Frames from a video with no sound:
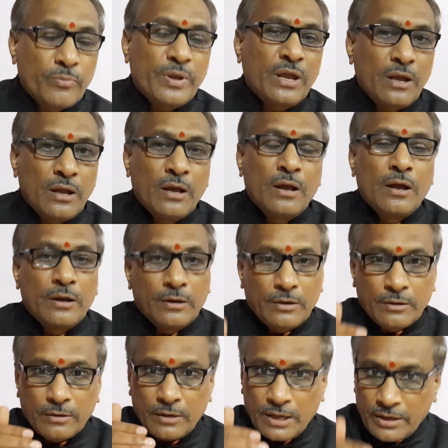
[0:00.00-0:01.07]
be
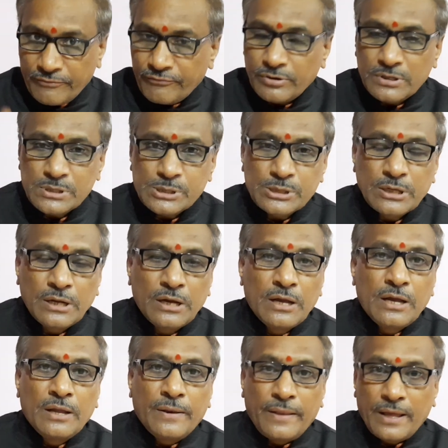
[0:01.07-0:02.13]
the efforts,
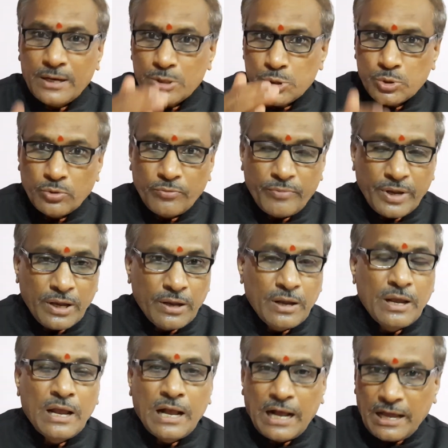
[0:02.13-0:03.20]
there should be,
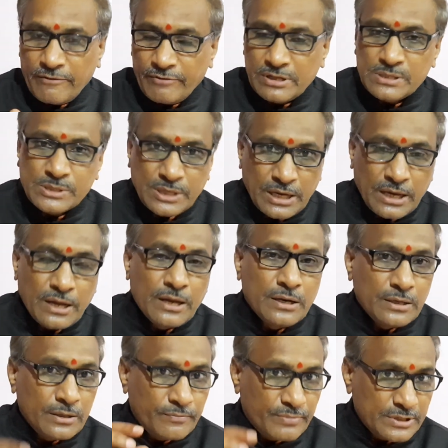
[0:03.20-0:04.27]
I will say,
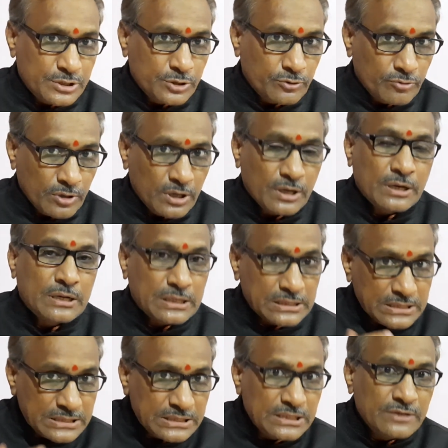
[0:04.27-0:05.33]
the particular
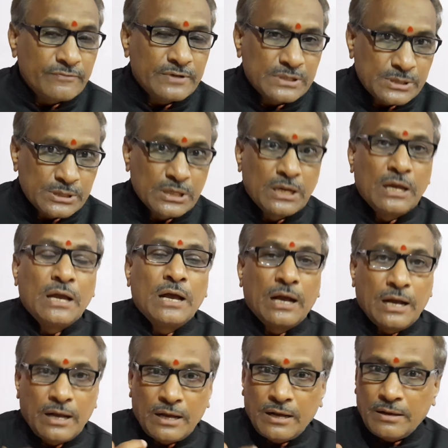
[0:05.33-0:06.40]
continuous
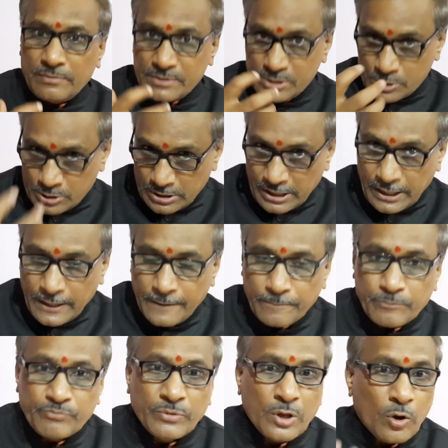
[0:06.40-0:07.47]
study
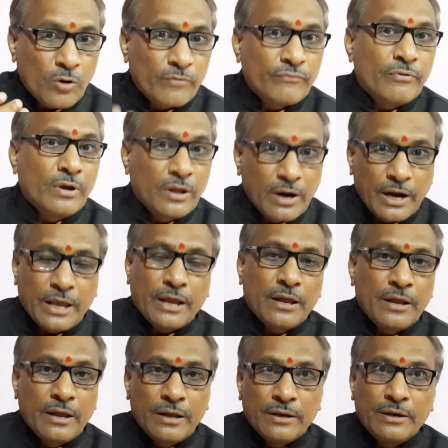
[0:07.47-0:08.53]
of learning
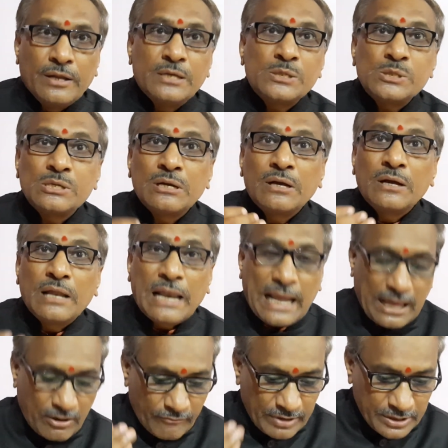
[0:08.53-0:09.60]
this
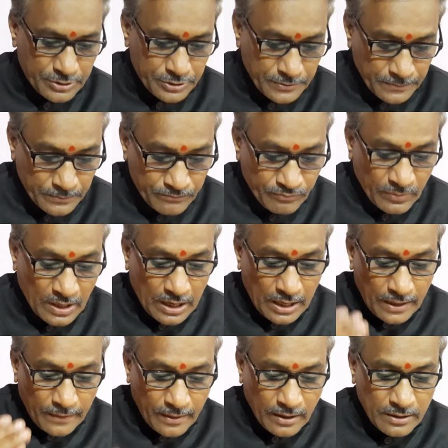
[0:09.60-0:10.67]
language.
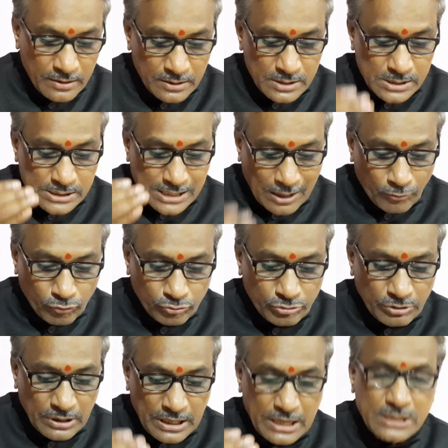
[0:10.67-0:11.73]
In the
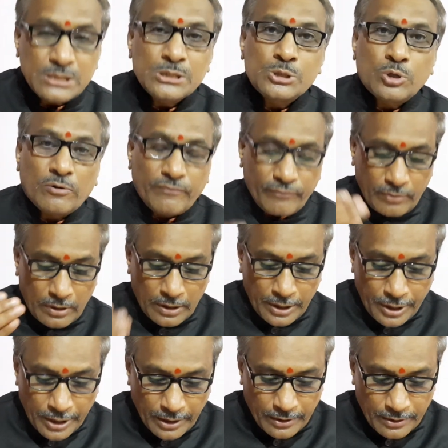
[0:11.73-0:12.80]
southeast of
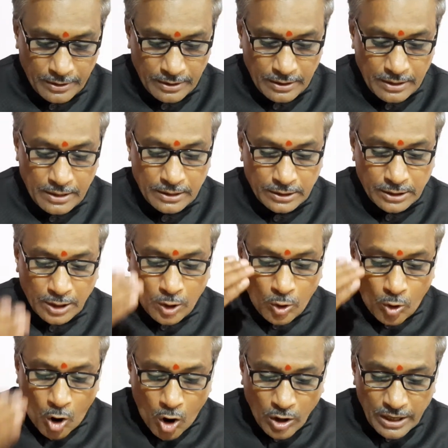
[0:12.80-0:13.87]
London, the
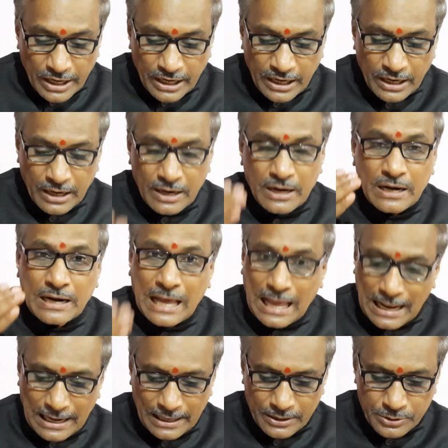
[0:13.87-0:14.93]
Cockney
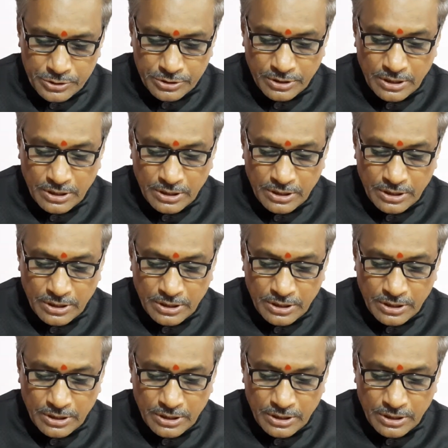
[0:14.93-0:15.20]
dialect,